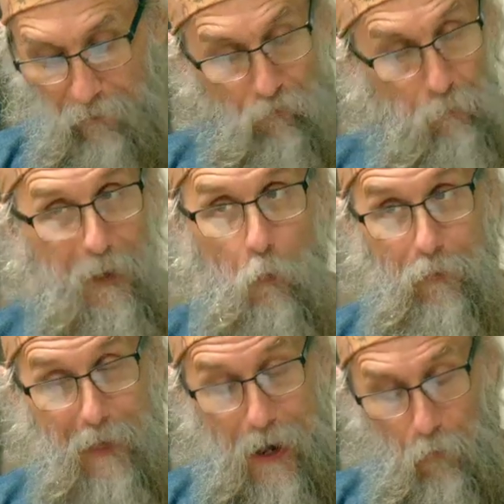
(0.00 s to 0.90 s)
to speak
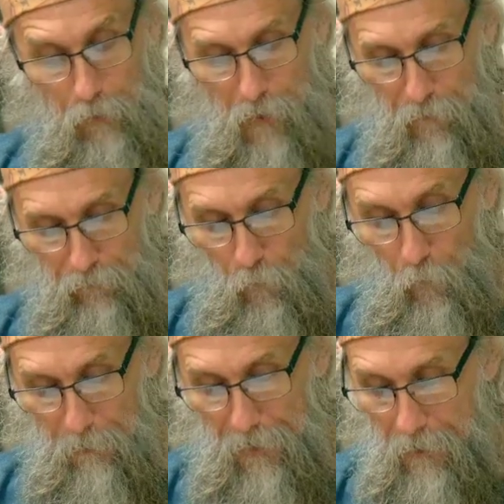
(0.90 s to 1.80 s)
without love
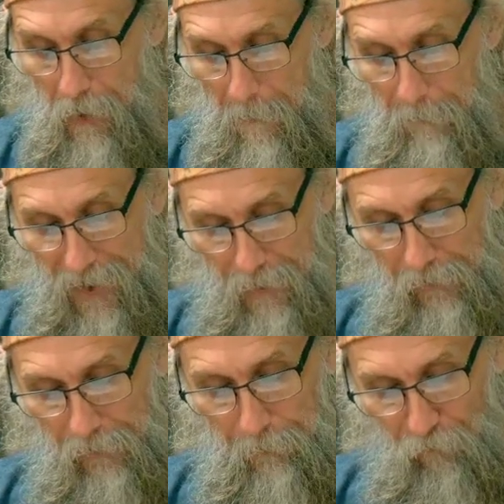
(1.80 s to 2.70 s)
would be
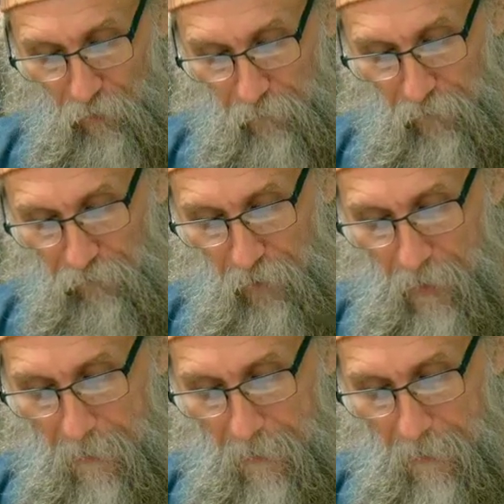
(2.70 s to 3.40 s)
paying lip service.